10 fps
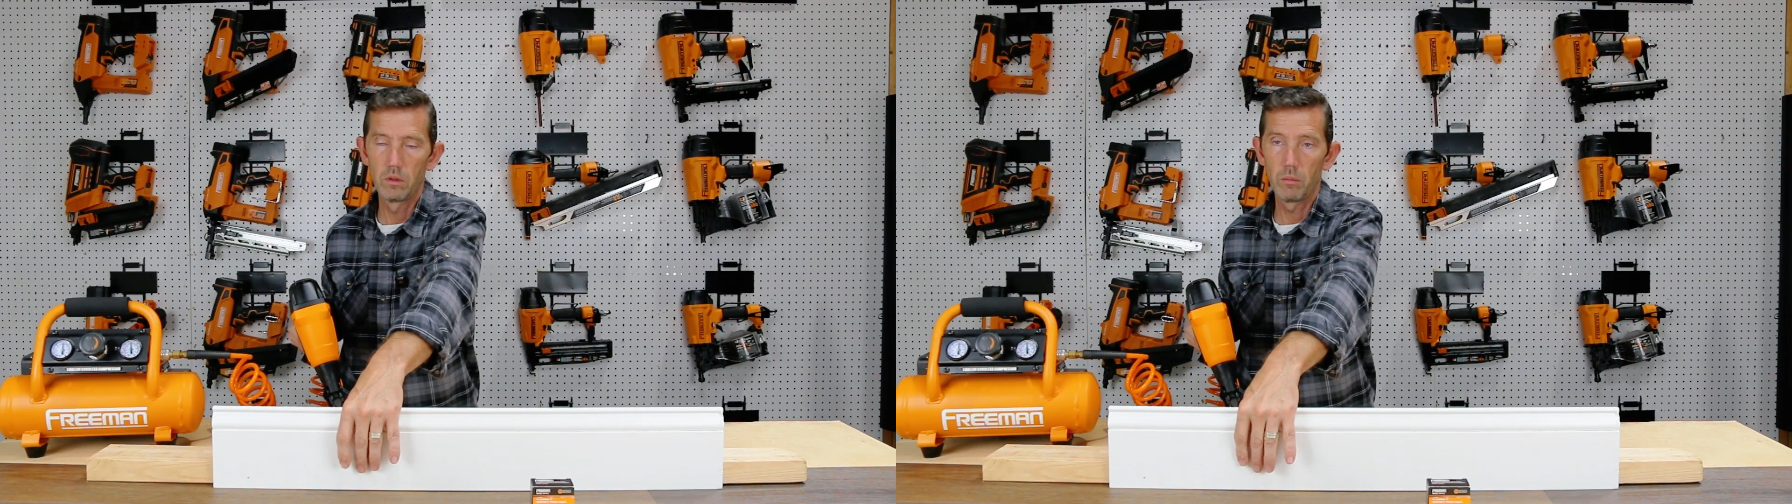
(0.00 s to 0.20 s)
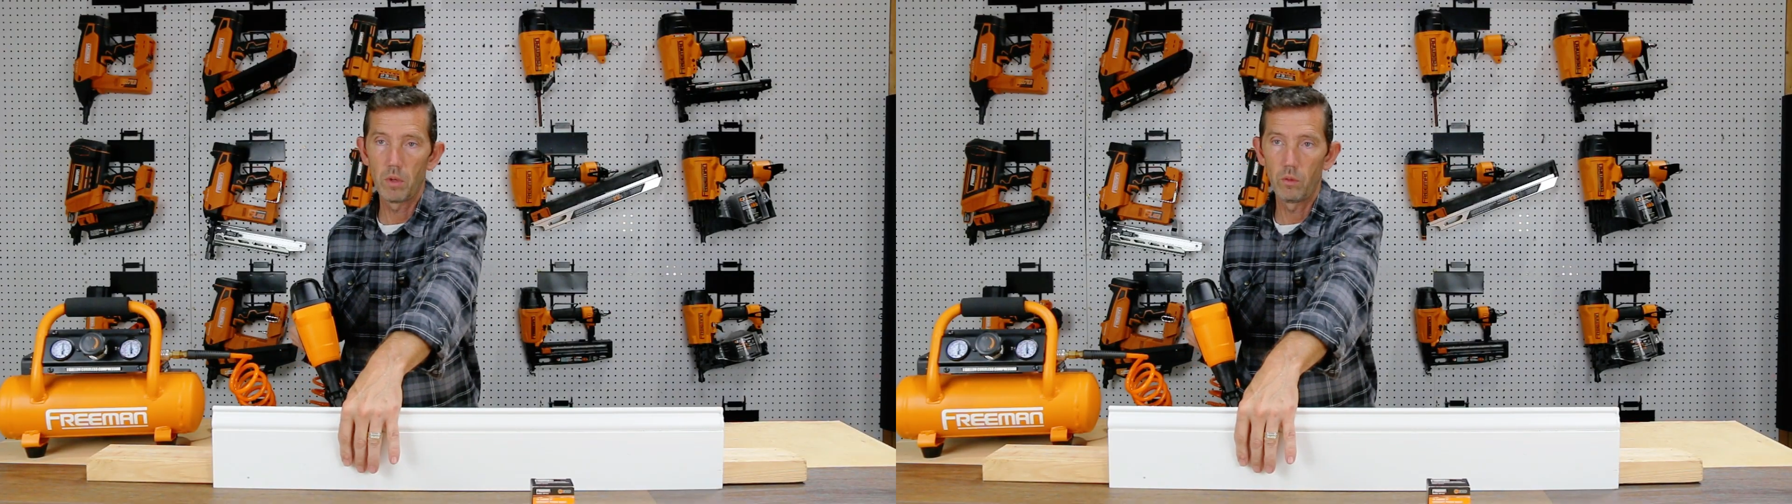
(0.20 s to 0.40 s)

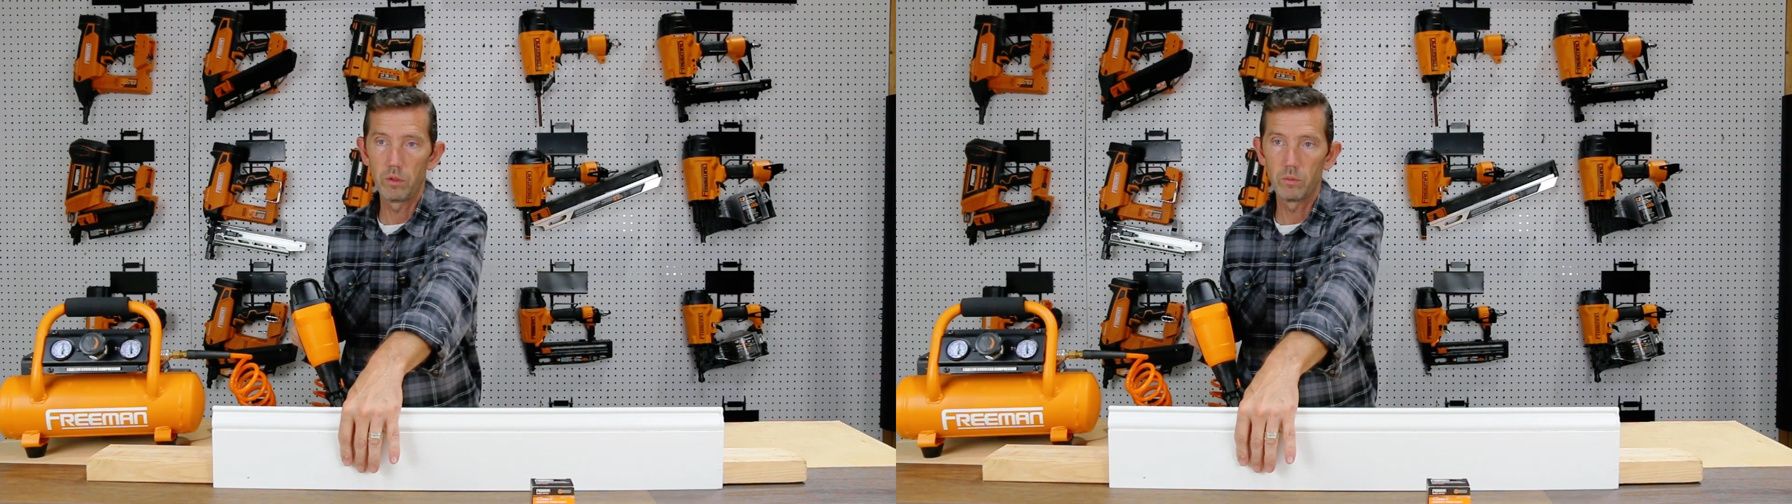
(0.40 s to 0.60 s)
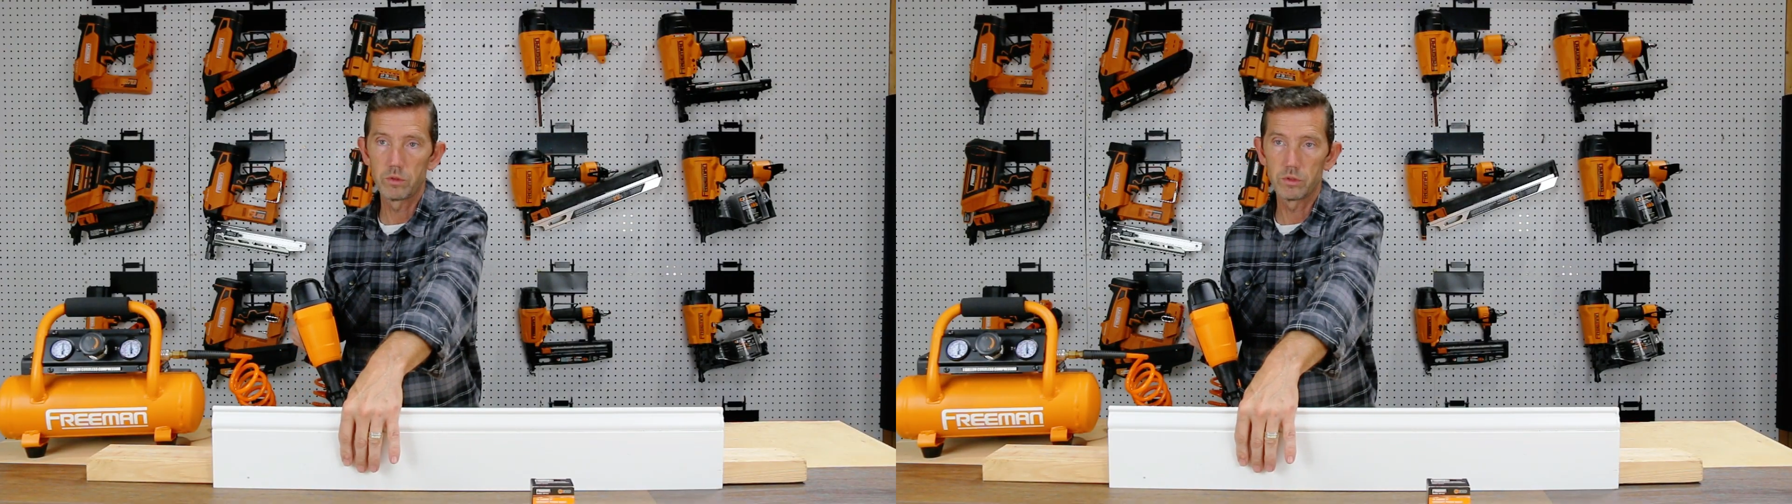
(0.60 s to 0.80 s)

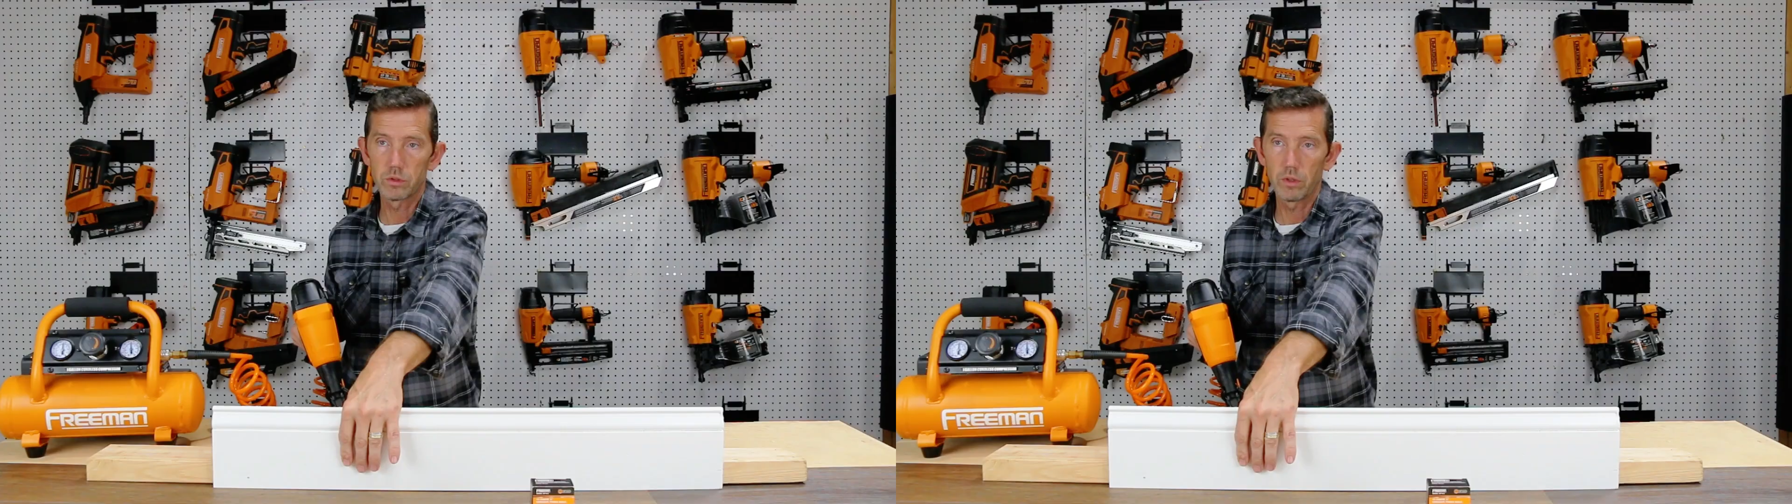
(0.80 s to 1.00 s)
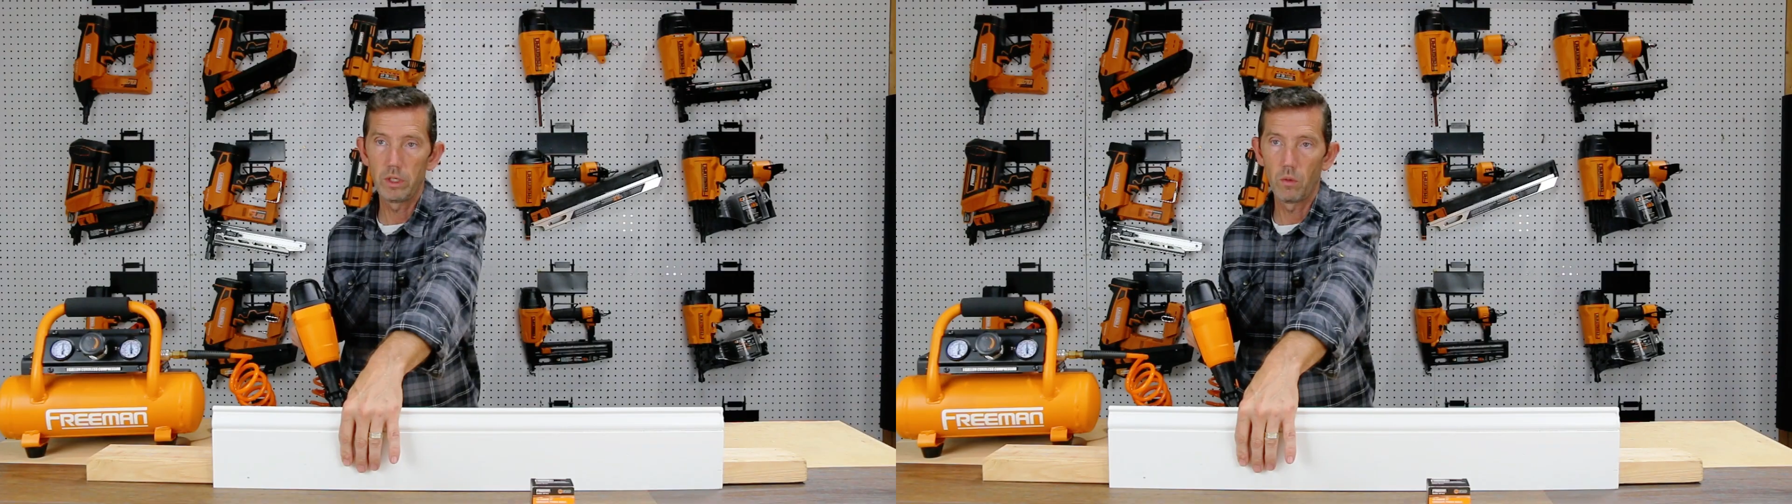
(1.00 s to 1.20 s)
molding, which is
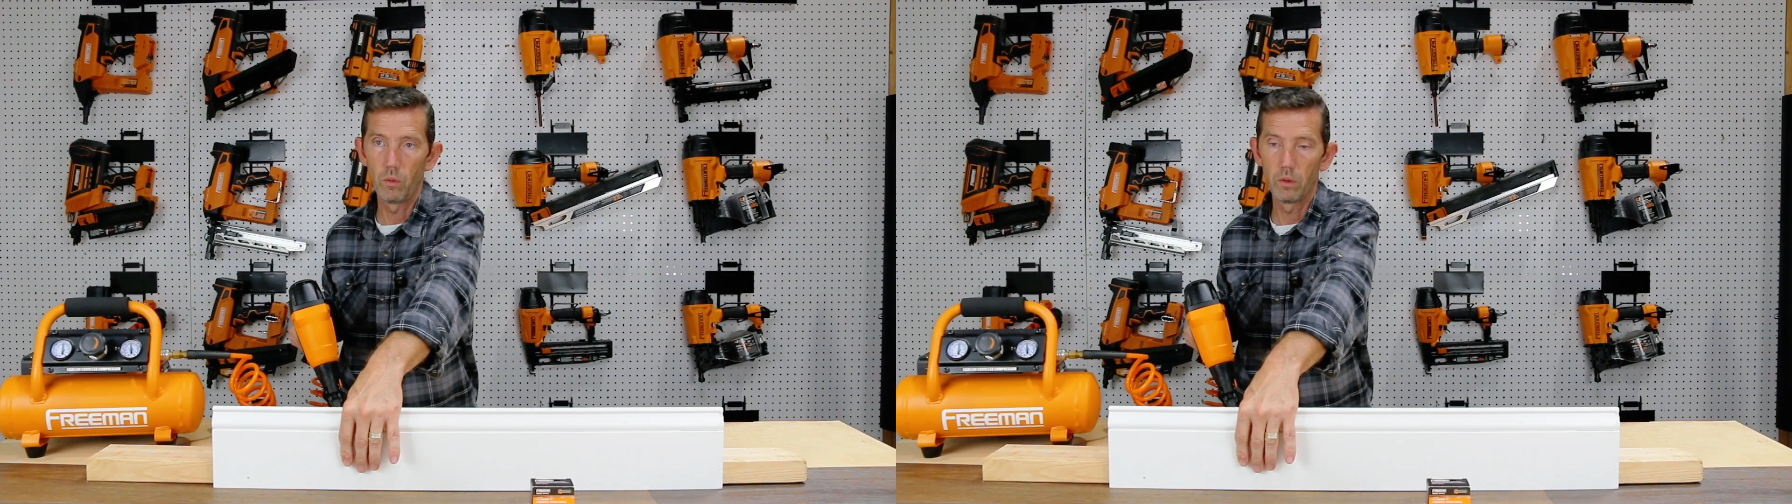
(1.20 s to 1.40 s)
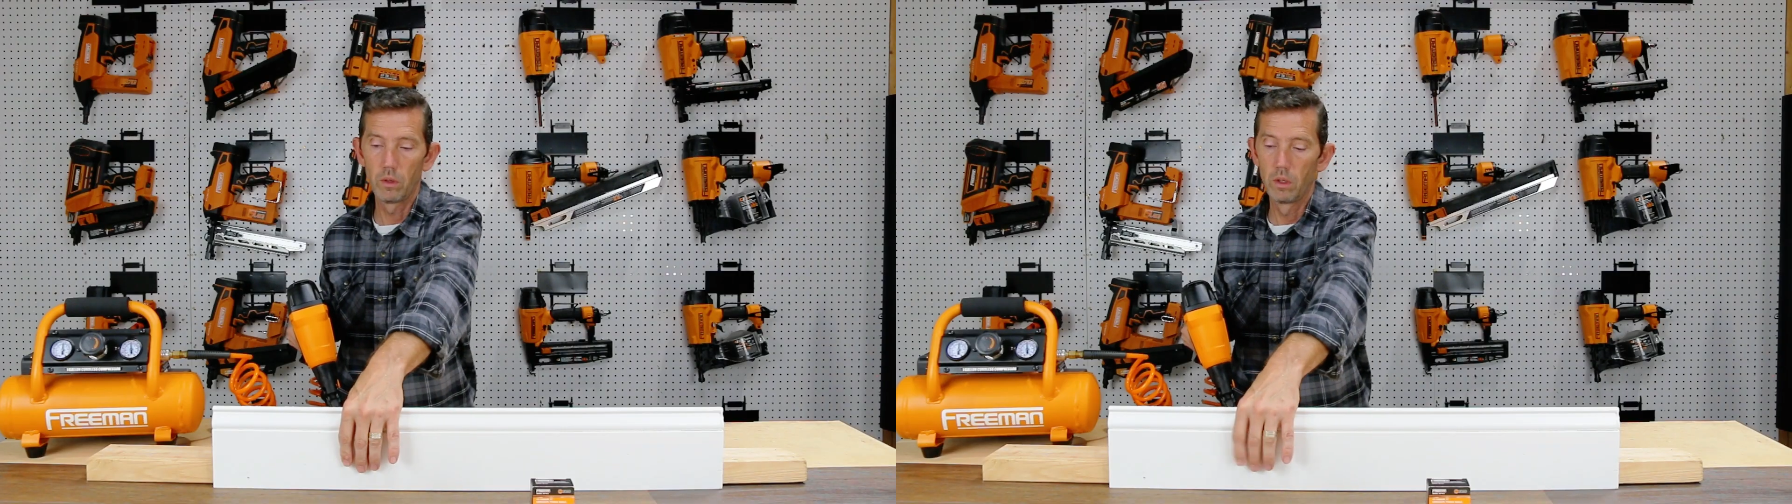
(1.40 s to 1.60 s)

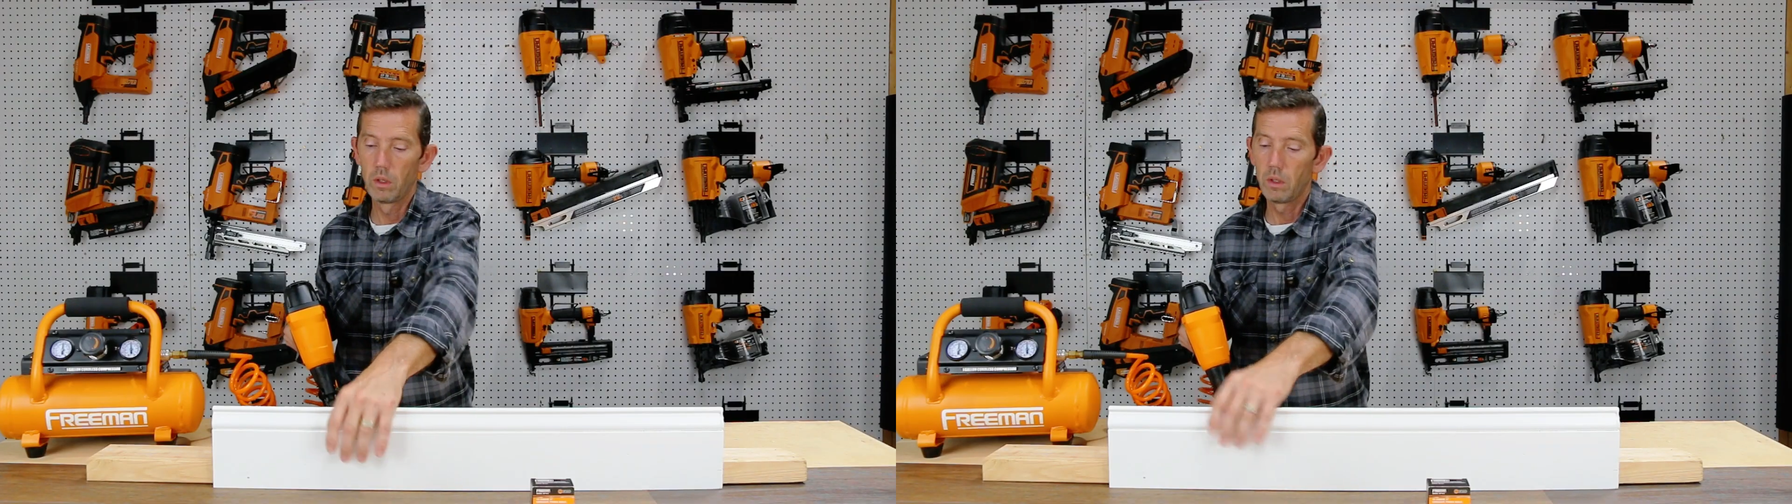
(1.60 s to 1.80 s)
3/4.